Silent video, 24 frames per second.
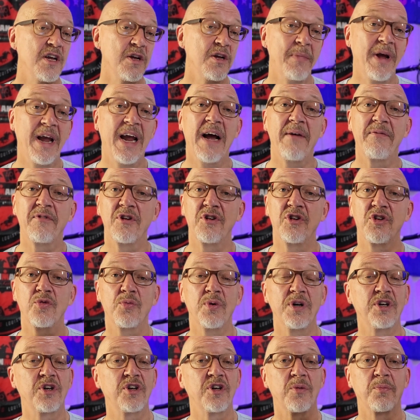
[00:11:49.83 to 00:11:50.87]
You may have to
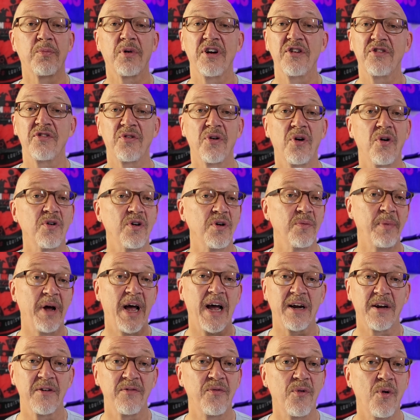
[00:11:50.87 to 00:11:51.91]
switch to the breaststroke and
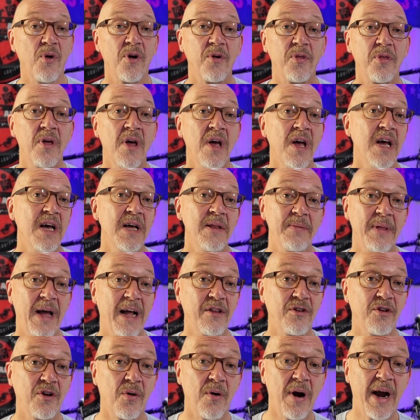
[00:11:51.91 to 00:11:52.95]
back and forth.
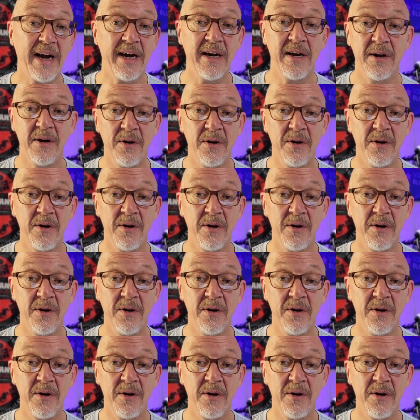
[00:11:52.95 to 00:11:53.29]
That's all right.